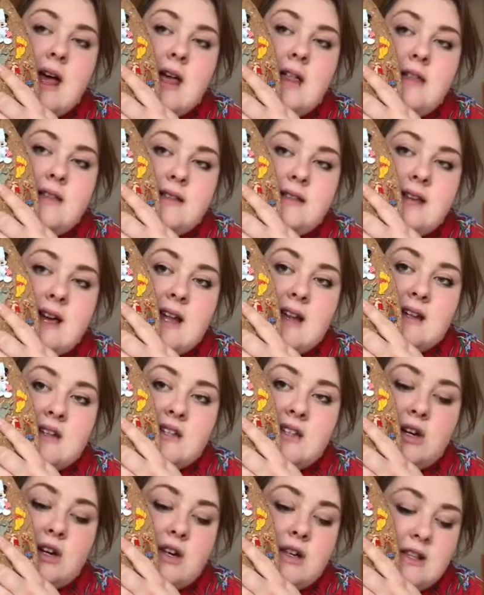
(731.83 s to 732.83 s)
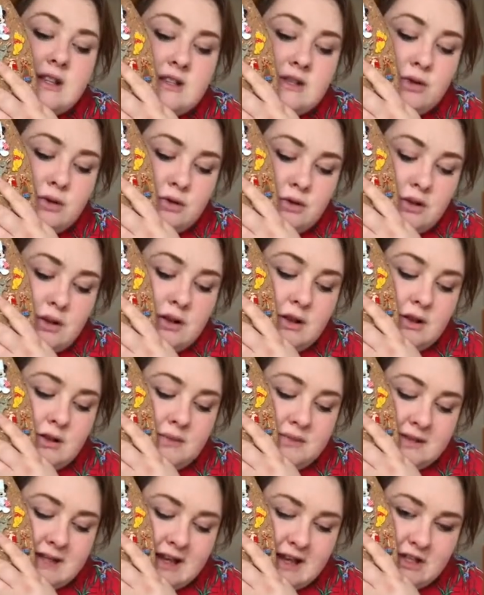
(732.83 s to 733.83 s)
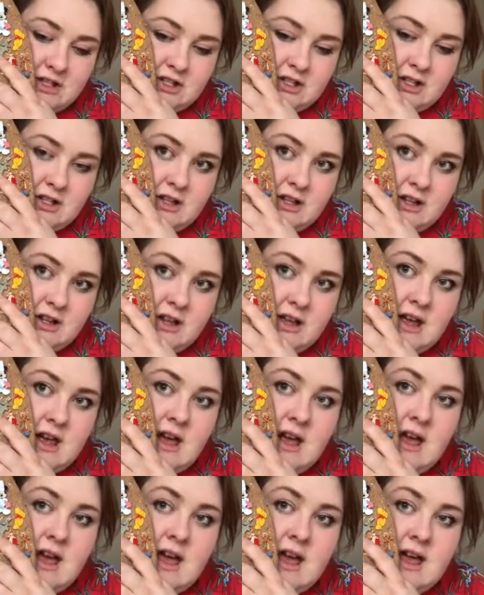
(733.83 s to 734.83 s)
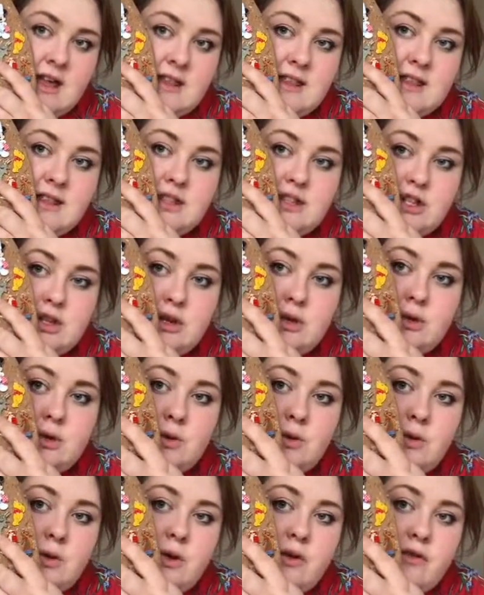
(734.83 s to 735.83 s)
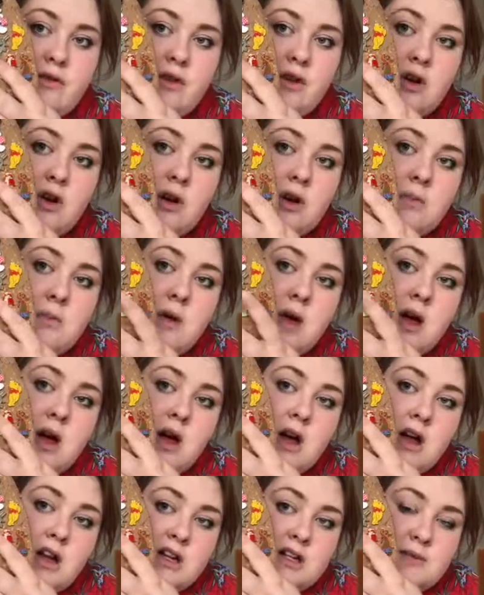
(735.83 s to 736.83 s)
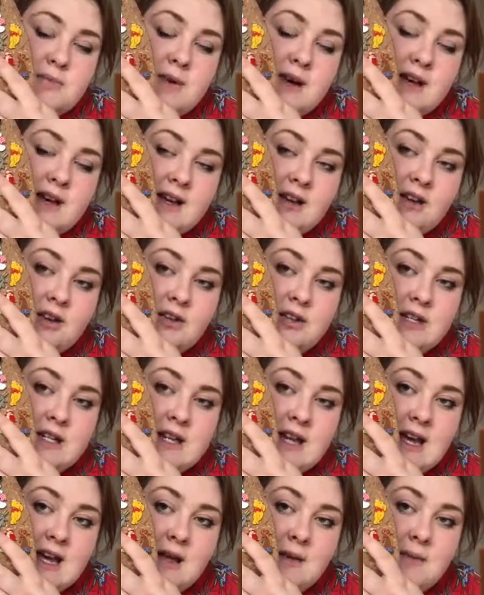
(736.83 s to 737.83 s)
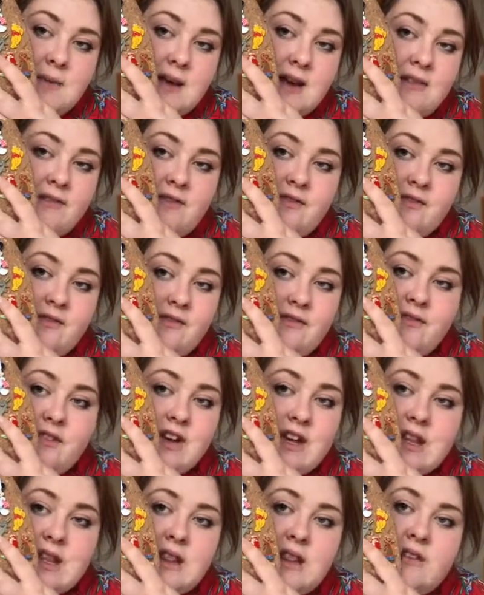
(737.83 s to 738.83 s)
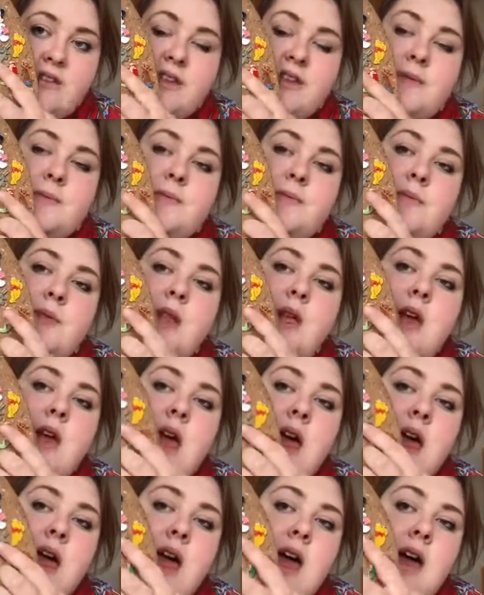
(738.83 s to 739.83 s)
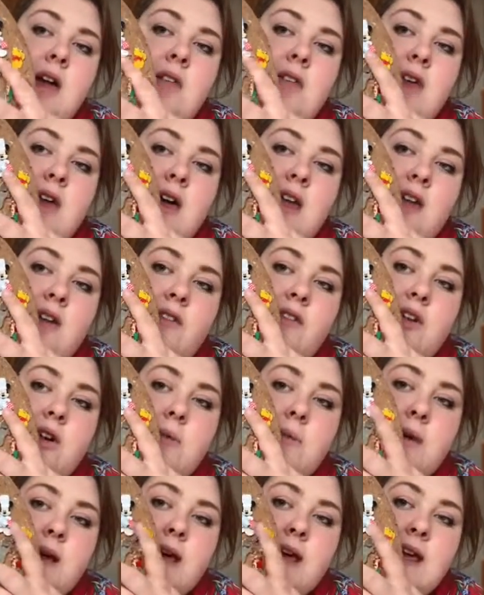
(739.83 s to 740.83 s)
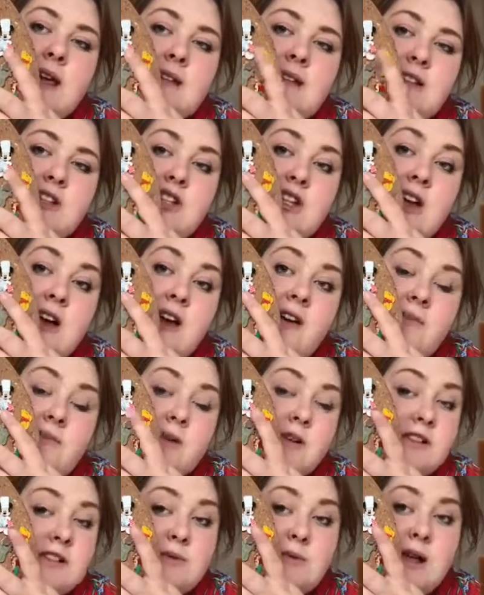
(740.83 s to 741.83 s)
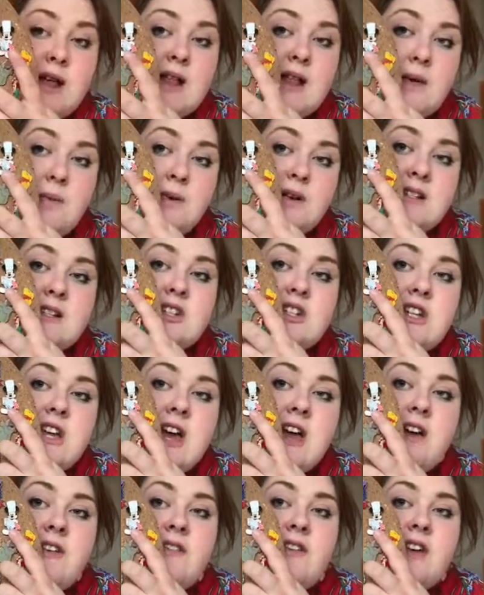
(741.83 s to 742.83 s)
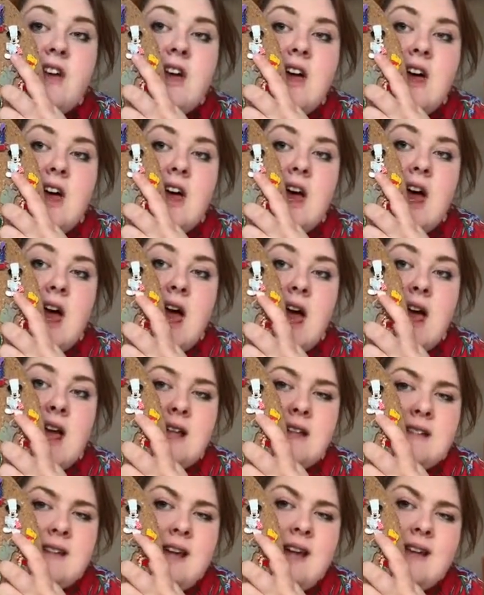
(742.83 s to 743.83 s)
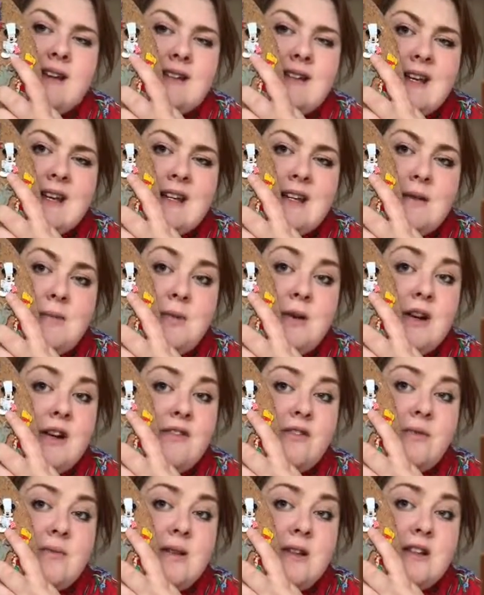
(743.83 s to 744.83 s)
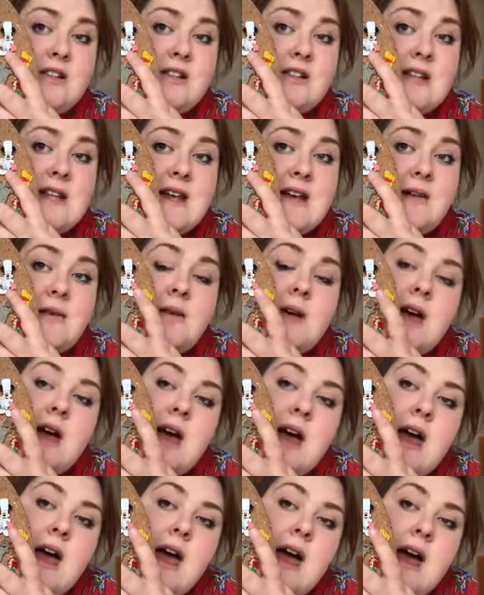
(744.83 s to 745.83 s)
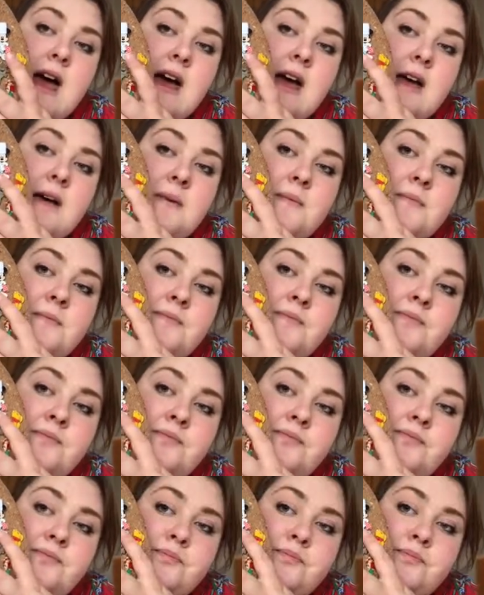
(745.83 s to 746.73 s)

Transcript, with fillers: That was kind of started this whole obsession. And that's Hugo from Hunchback of Notre Dame. I freaking love him. And then I've got Mickey as a chef because, well, I was a chef and kind of taking a break from that just now. Um,